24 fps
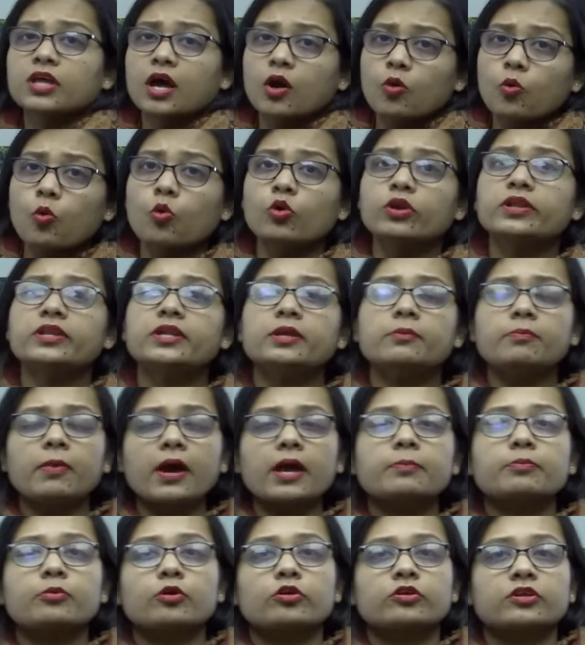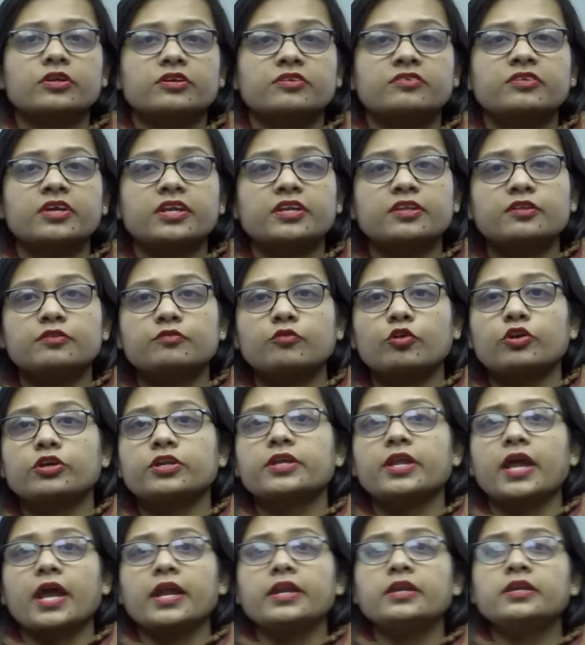or the only byproducts that is
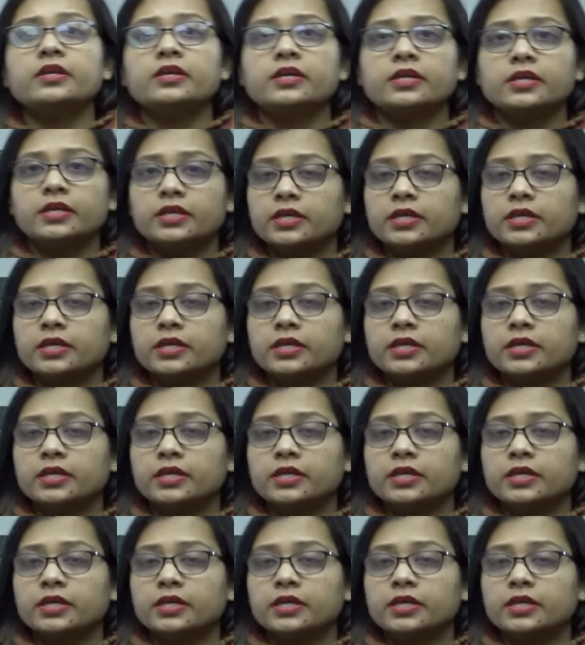water and